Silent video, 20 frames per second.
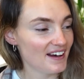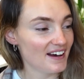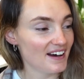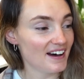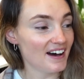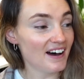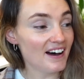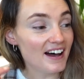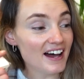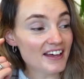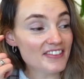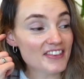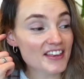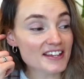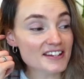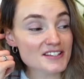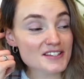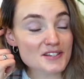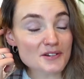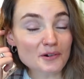And
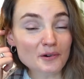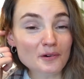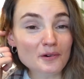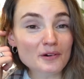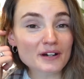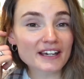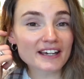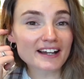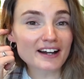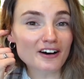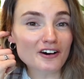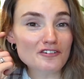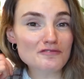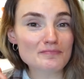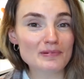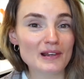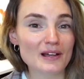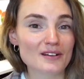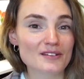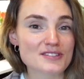then talking of
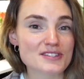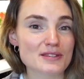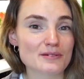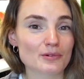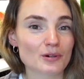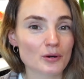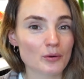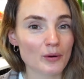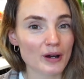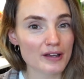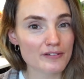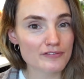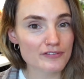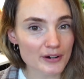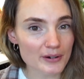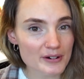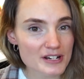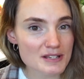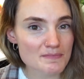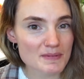plants that require
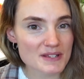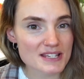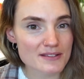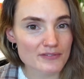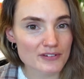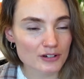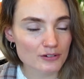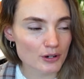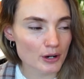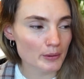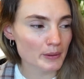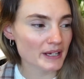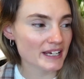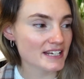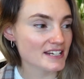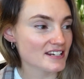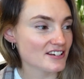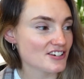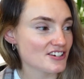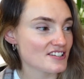very specific growing
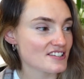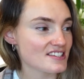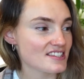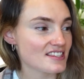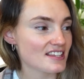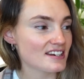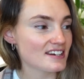conditions, the